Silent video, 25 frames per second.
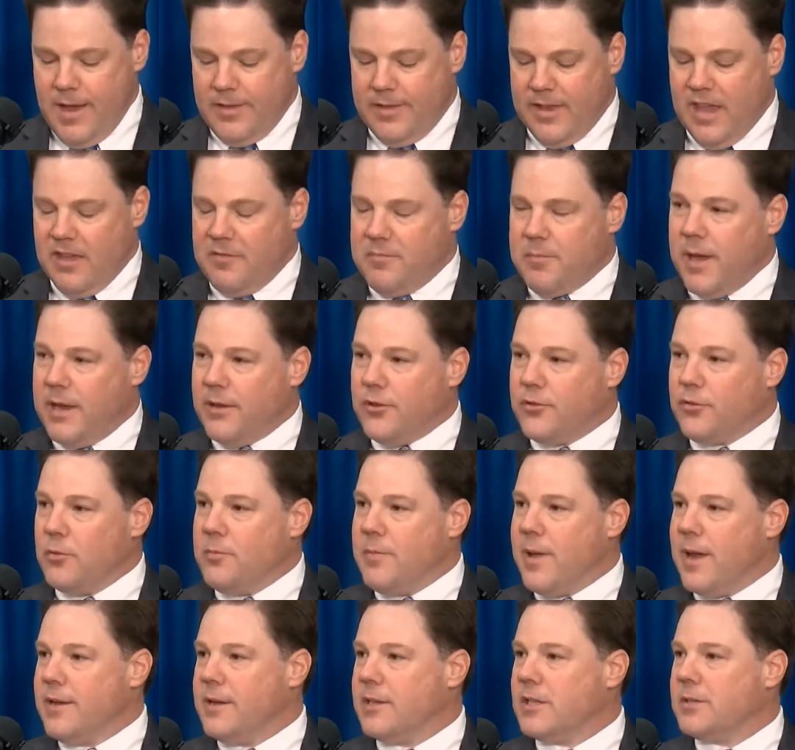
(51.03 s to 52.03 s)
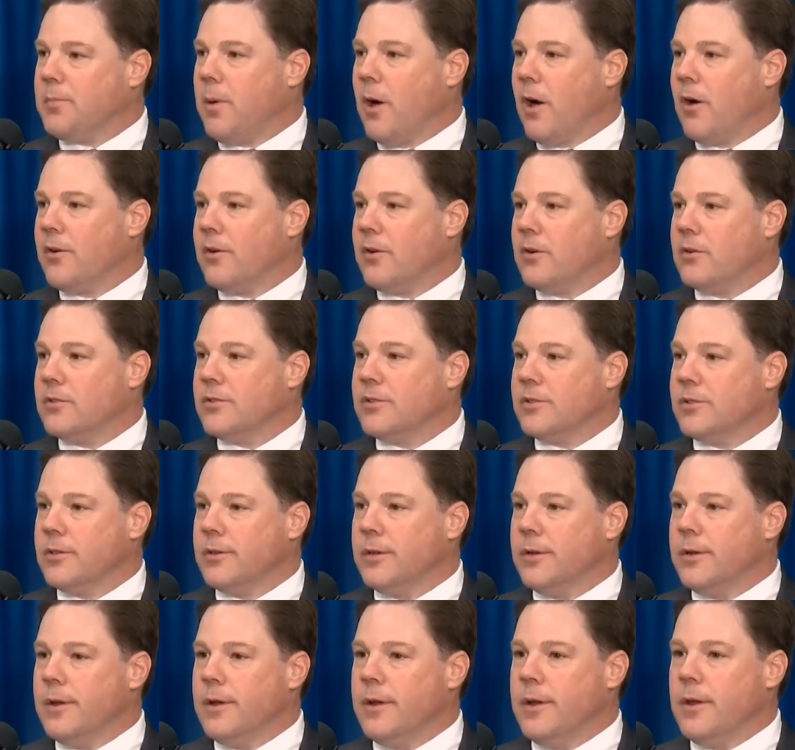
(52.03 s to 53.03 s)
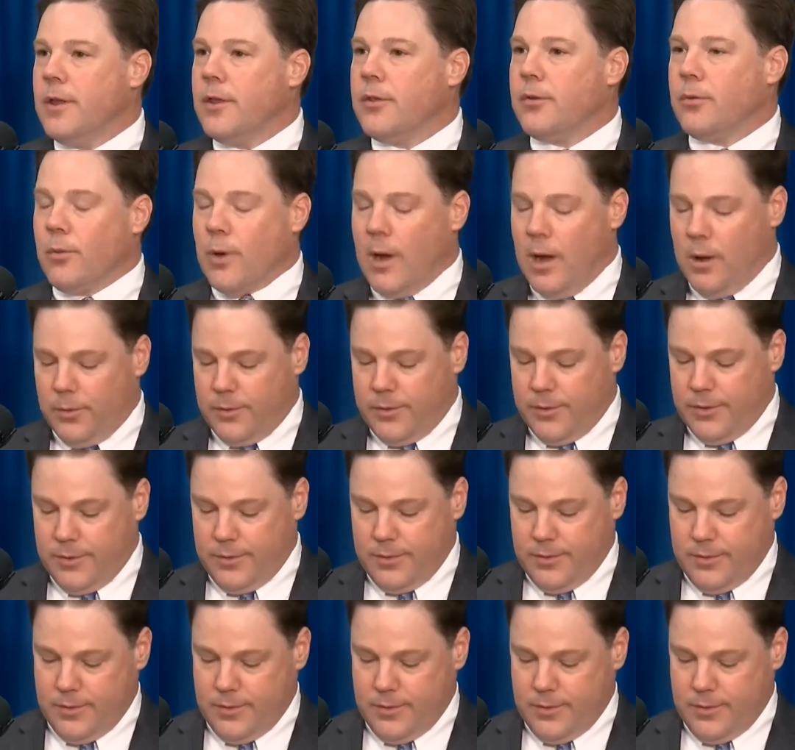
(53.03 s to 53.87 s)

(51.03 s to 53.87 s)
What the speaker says: They have been tremendous partners throughout.